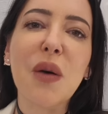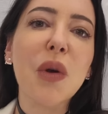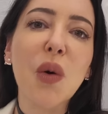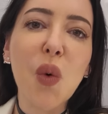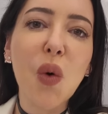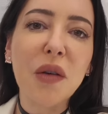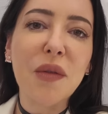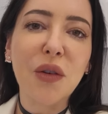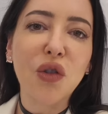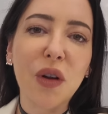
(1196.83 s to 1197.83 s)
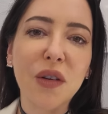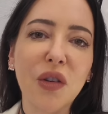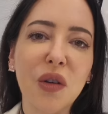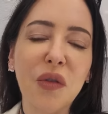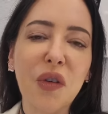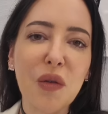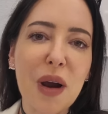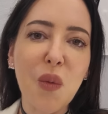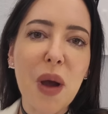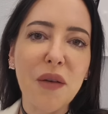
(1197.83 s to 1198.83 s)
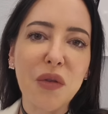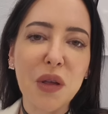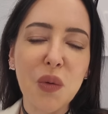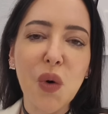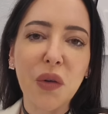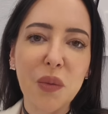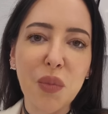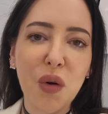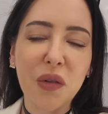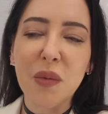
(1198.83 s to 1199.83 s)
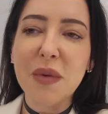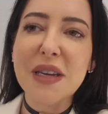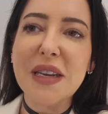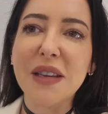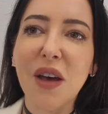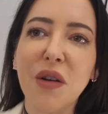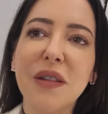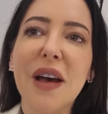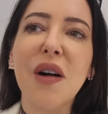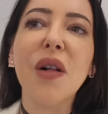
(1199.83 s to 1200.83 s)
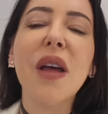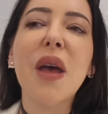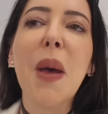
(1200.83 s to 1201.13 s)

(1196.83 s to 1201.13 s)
And we were walking around trying to figure out where everything was in proximity to the hotel.